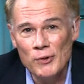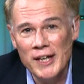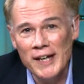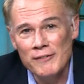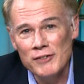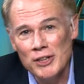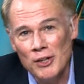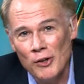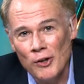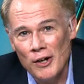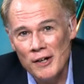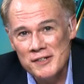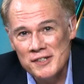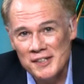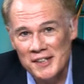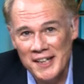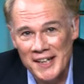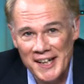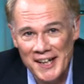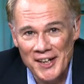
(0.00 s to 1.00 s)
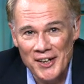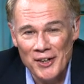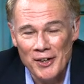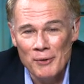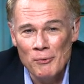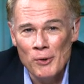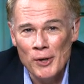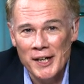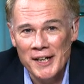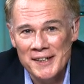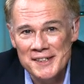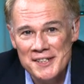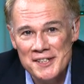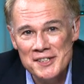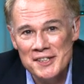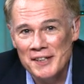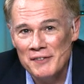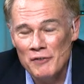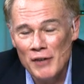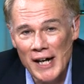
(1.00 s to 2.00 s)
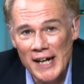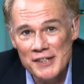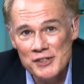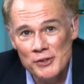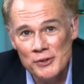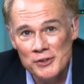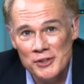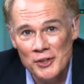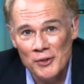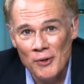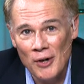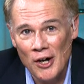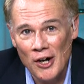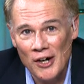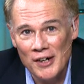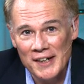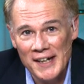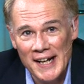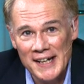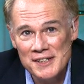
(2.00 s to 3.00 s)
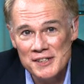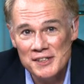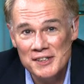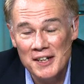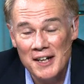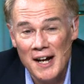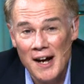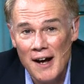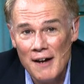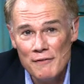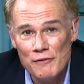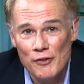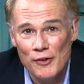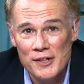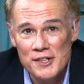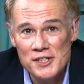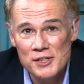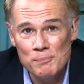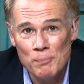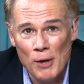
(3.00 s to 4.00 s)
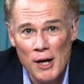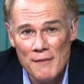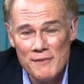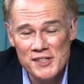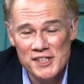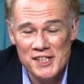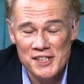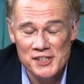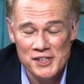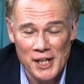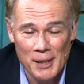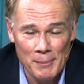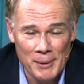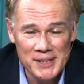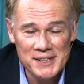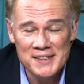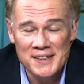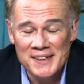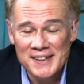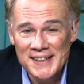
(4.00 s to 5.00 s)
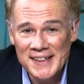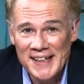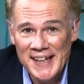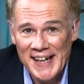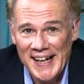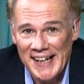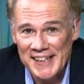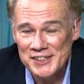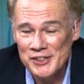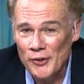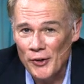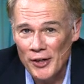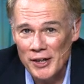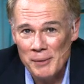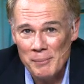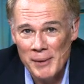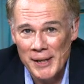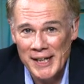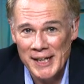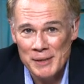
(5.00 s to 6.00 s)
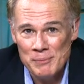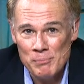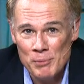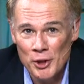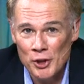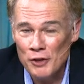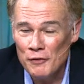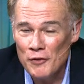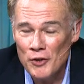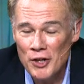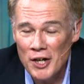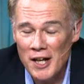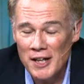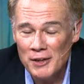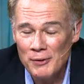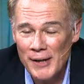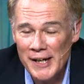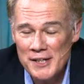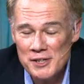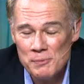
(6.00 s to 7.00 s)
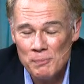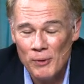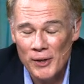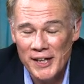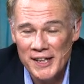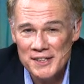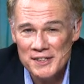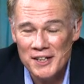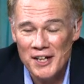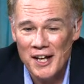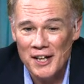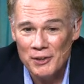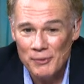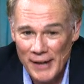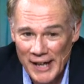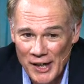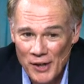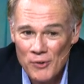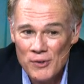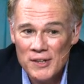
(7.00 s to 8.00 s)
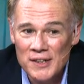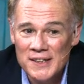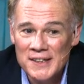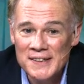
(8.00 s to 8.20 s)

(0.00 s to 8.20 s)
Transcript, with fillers: Kevin Clarkson here. I want to just invite you to our next conference, Prophecy Summit. It's going to be in beautiful Colorado Springs, Colorado,